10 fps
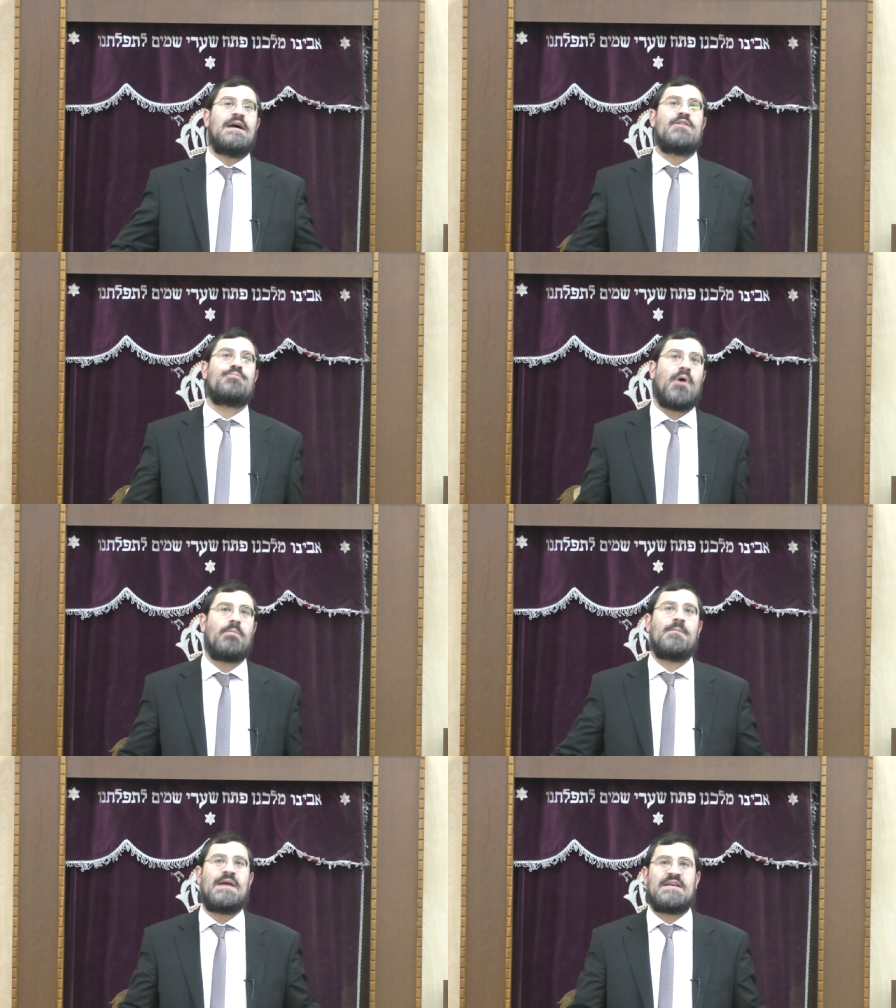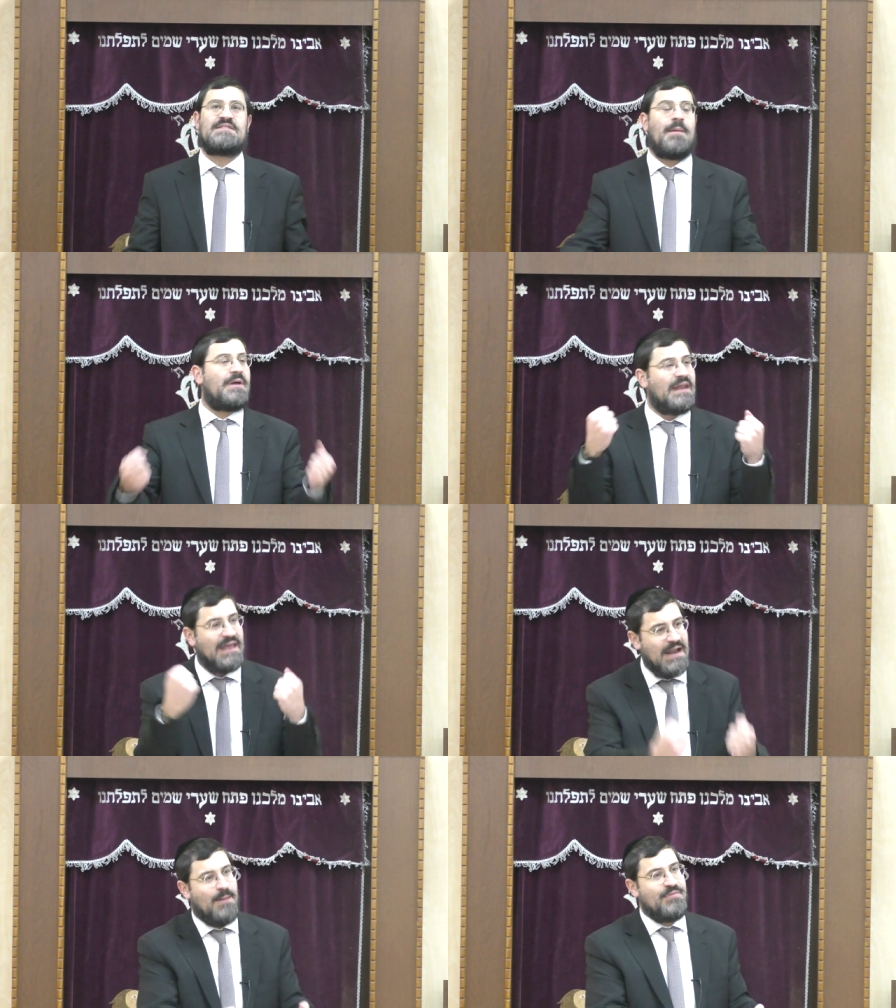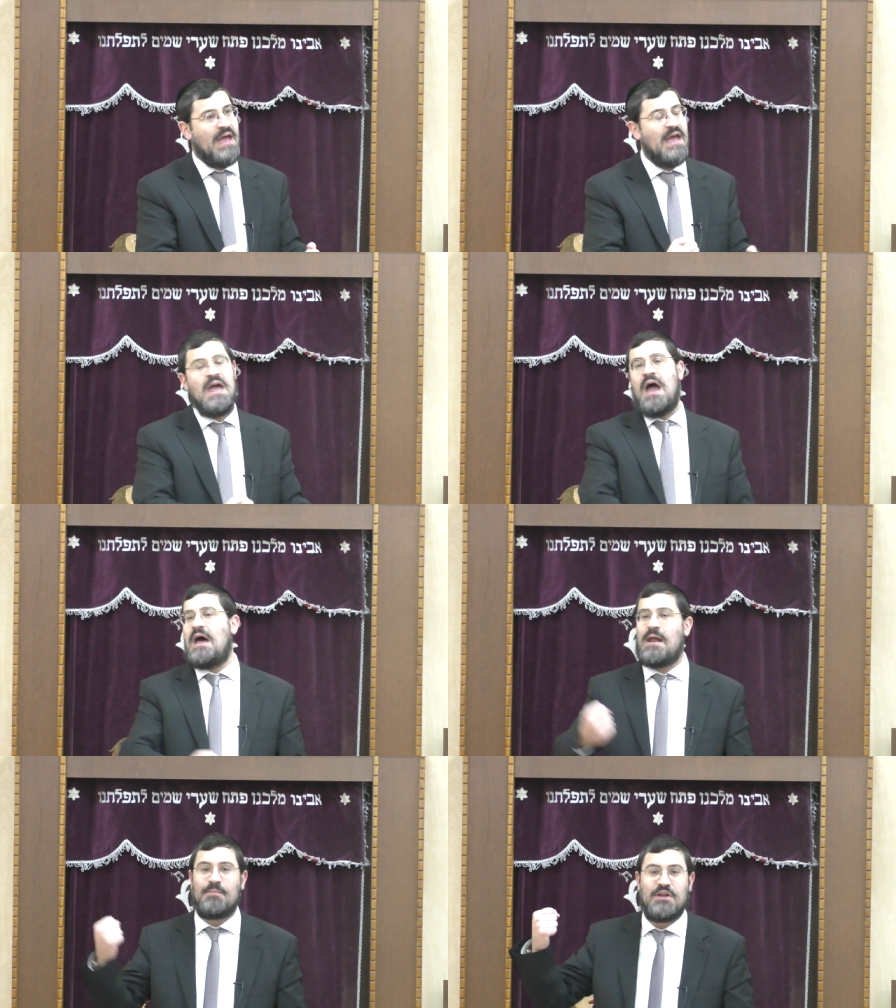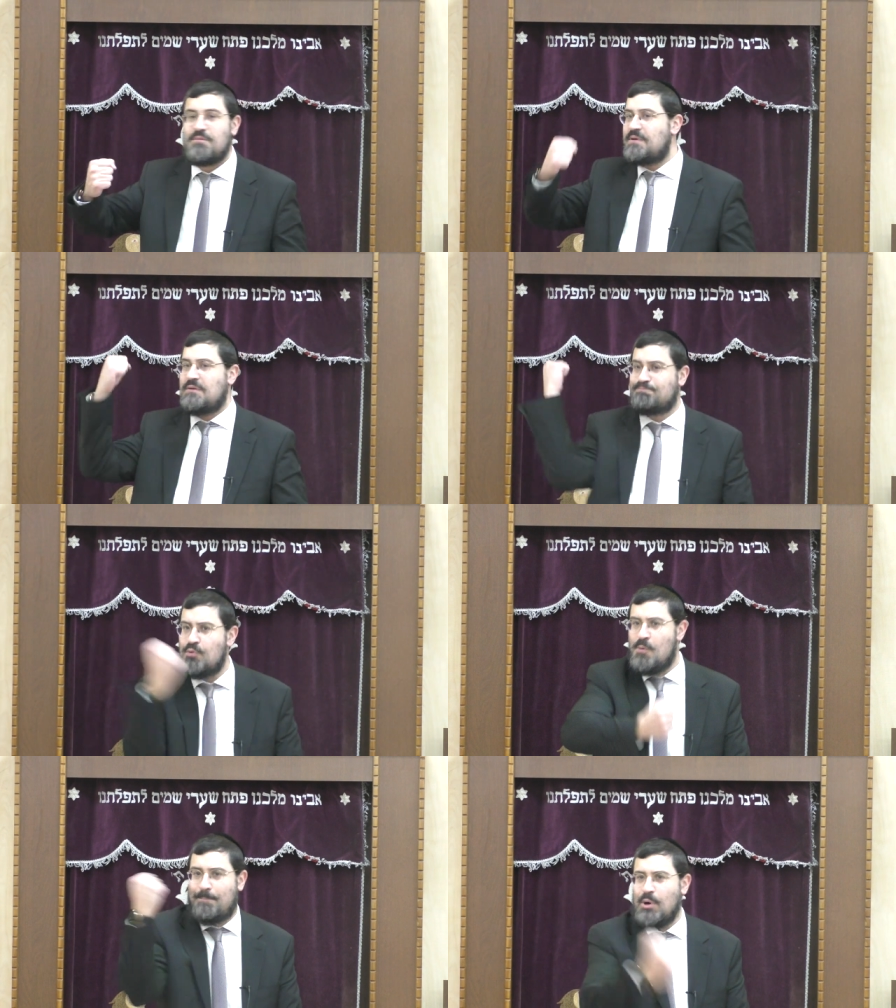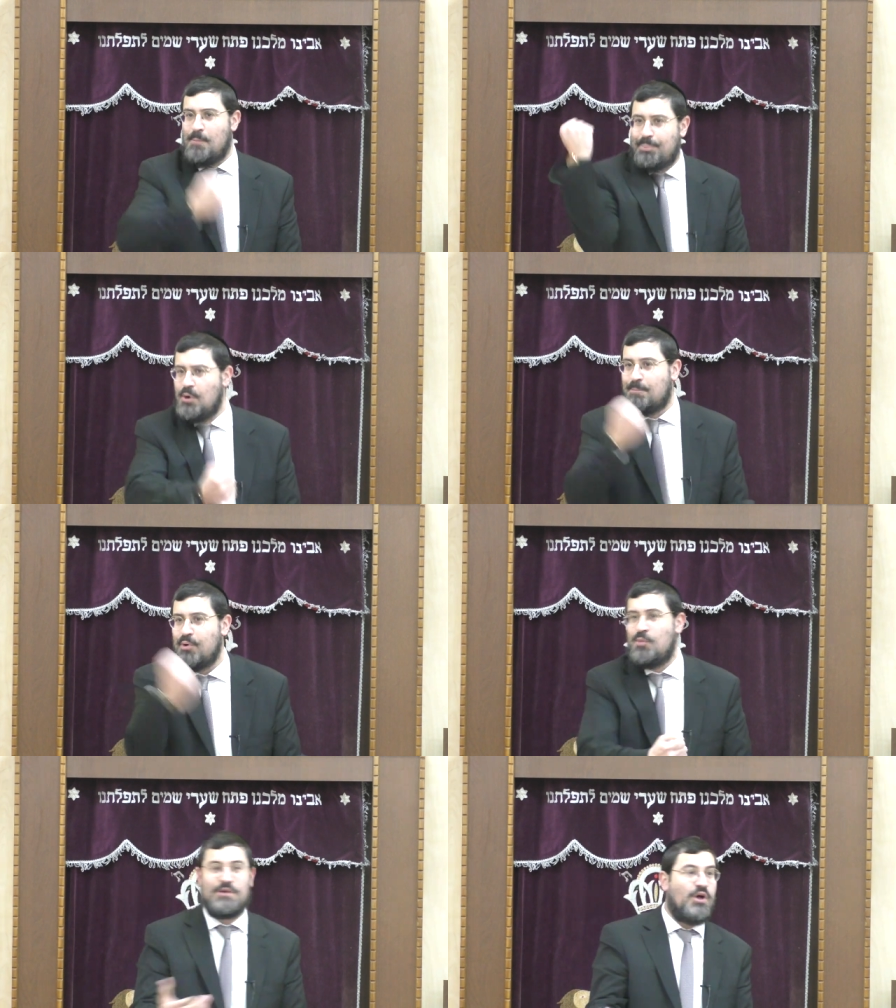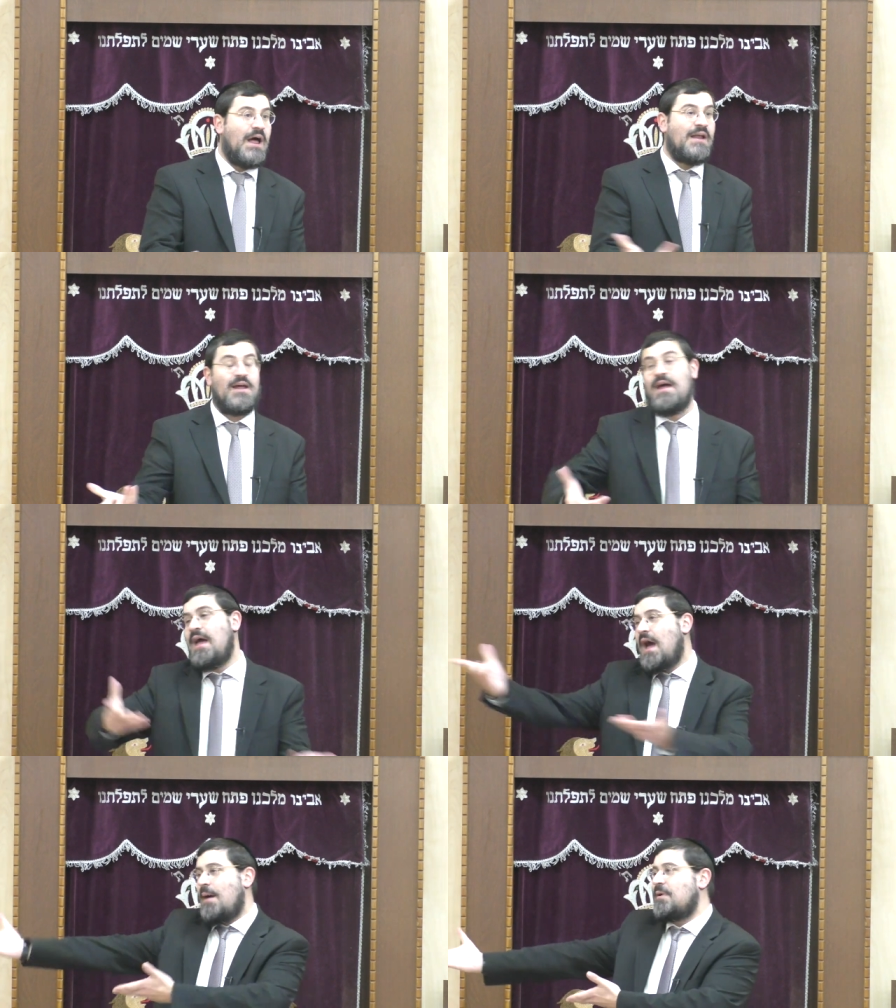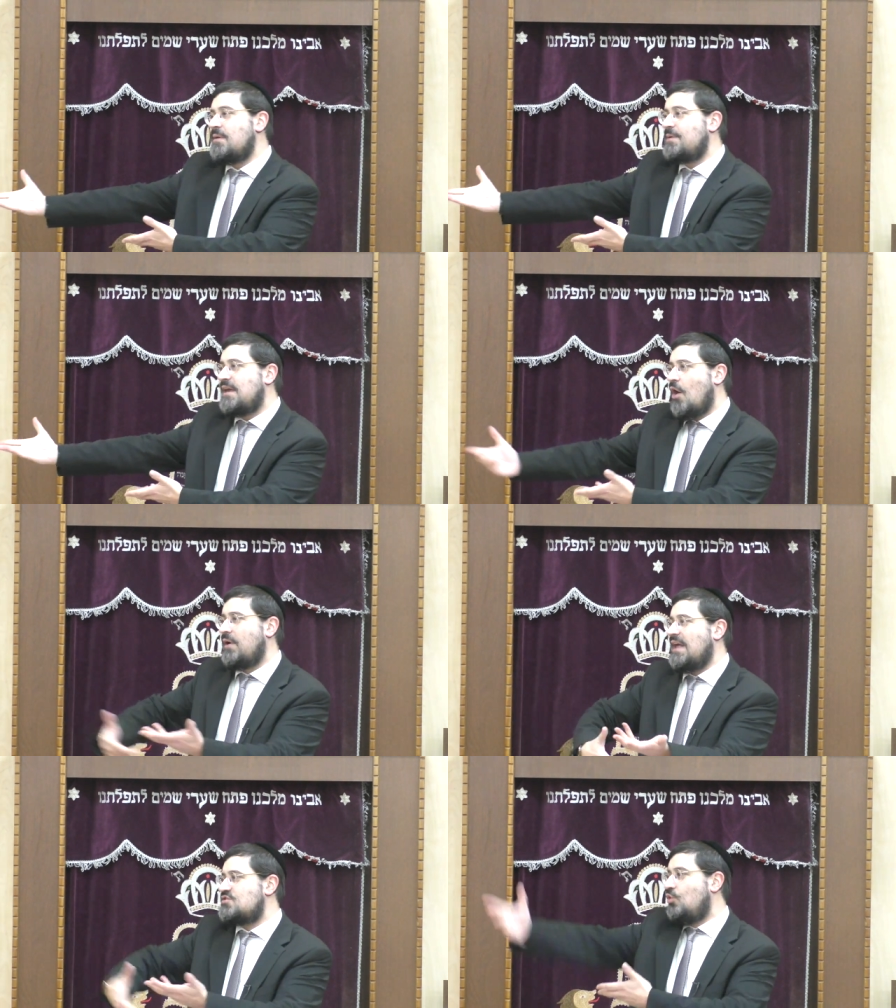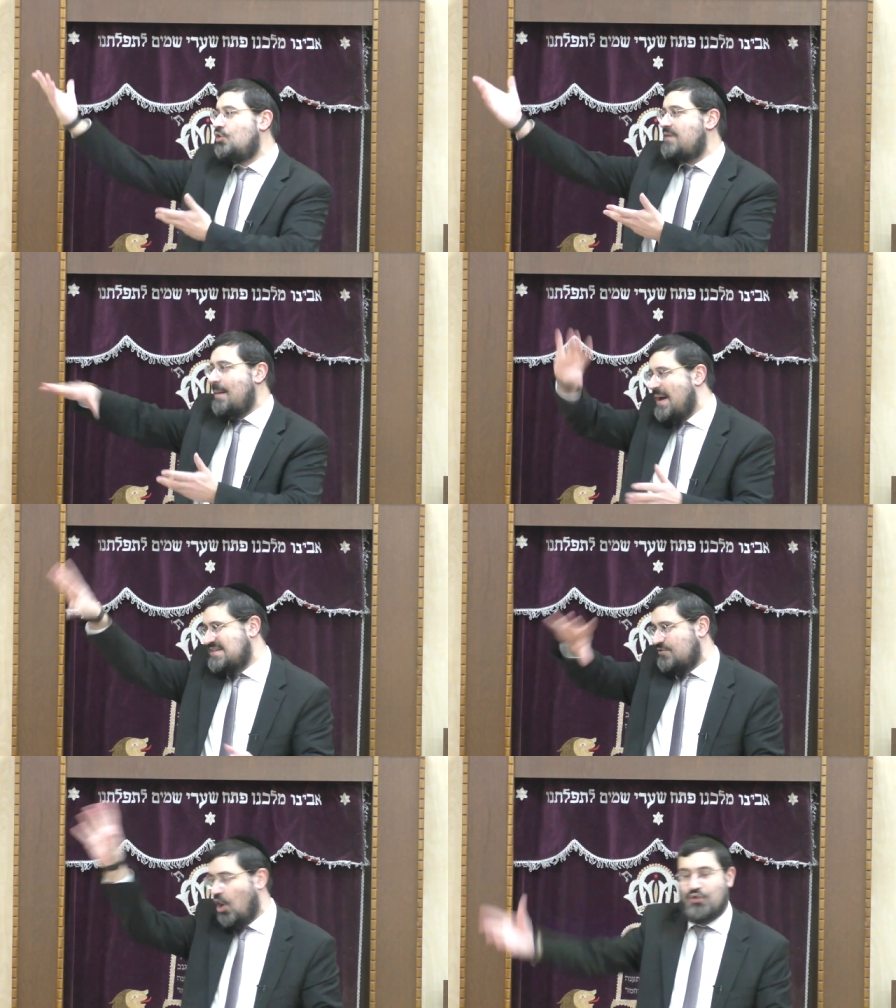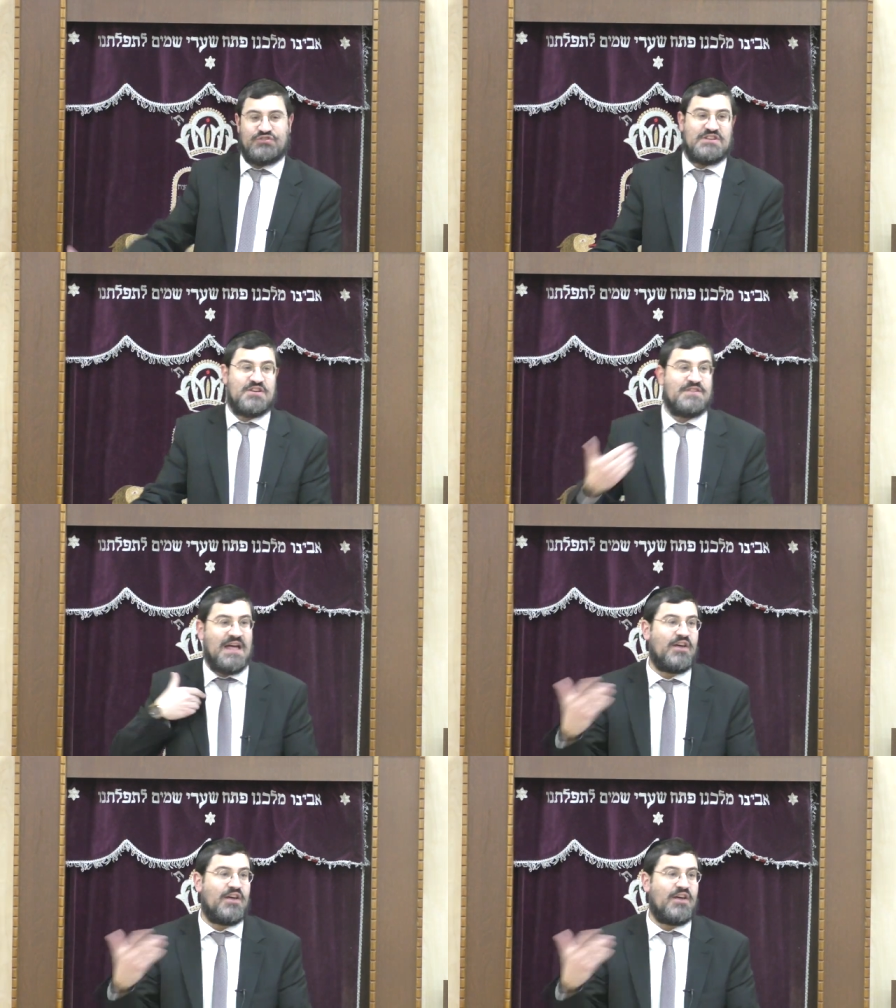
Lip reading: the problem is I'm going to get up there and I'm going to be boom, boom, boom, boom with all, and I'm going to be going against all the rabbis in the whole city over there.